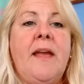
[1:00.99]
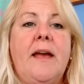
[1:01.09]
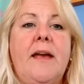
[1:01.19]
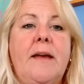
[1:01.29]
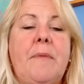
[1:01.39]

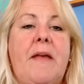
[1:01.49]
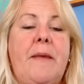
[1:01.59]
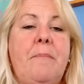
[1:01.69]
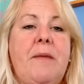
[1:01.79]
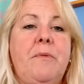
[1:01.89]
And
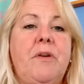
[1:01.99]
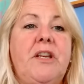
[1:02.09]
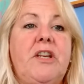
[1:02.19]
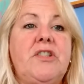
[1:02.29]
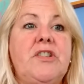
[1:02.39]
then maybe what
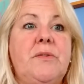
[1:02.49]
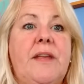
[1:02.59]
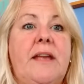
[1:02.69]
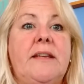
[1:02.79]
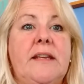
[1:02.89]
you could do
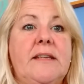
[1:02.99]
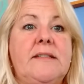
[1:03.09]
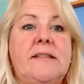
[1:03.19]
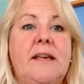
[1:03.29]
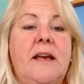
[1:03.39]
then
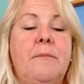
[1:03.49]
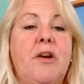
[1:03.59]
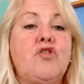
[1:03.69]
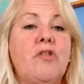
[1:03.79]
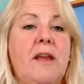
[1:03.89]
is
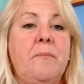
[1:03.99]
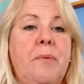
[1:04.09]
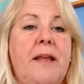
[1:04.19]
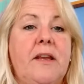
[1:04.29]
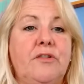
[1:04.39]
try
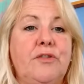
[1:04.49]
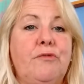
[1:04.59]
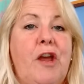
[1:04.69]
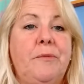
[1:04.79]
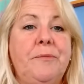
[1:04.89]
play it on
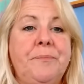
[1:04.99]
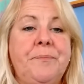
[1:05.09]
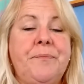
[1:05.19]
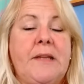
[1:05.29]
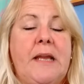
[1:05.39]
your own
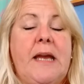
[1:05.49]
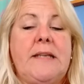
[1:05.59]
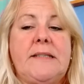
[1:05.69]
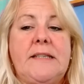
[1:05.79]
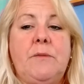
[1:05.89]

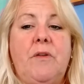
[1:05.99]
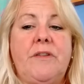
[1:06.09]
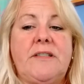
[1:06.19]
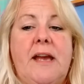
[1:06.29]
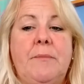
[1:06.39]
and see what
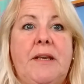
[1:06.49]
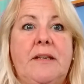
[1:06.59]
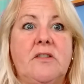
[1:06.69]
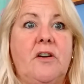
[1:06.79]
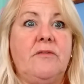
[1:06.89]
the
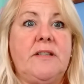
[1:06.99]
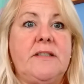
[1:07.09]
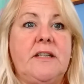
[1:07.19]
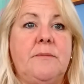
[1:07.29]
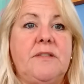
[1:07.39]
timings are
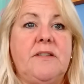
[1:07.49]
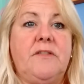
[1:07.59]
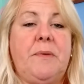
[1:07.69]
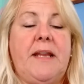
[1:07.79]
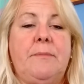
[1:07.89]
in terms of
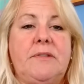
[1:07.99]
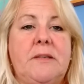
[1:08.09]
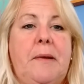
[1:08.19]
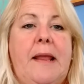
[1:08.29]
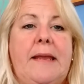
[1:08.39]
you being able
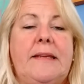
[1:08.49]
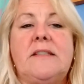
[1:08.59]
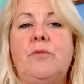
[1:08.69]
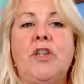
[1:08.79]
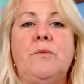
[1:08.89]
to play it.
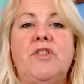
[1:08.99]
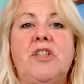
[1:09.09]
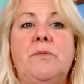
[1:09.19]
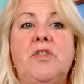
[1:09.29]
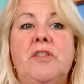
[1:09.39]
So what you would
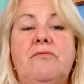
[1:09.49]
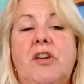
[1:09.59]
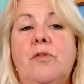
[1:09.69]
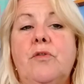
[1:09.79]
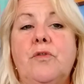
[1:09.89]
do is you
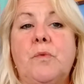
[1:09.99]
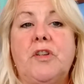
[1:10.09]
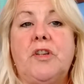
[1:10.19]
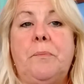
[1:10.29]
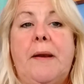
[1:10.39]
record
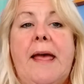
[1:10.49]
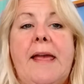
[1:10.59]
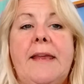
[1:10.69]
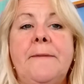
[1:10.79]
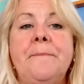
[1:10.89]
what you
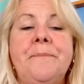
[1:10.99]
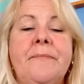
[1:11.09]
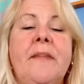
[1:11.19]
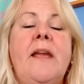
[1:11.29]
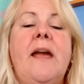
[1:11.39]
play,
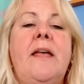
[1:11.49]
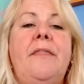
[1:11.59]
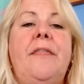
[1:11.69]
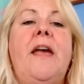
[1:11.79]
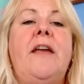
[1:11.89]

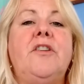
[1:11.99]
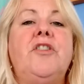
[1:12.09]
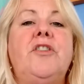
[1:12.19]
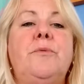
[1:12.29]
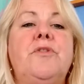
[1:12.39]
and then
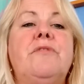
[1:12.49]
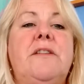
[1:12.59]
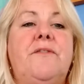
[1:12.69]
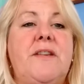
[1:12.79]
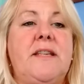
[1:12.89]
you would
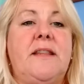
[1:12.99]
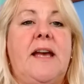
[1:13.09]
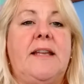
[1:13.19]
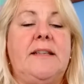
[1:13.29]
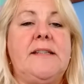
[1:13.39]
revisit
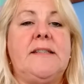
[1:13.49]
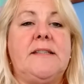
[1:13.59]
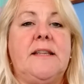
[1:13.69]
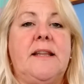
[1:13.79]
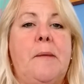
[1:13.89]
that and listen
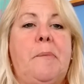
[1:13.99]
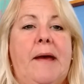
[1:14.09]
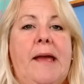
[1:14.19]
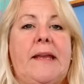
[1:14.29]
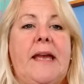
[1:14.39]
to that
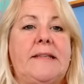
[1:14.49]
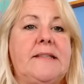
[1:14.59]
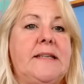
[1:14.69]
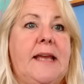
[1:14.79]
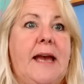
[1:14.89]
back and
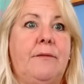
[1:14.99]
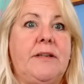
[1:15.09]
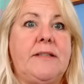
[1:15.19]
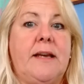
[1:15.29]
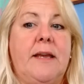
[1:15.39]
see how
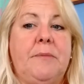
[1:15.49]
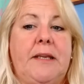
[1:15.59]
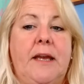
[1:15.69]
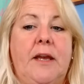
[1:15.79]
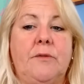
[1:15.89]
your
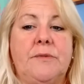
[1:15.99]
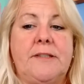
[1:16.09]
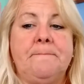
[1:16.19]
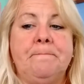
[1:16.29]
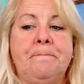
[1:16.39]
timing goes.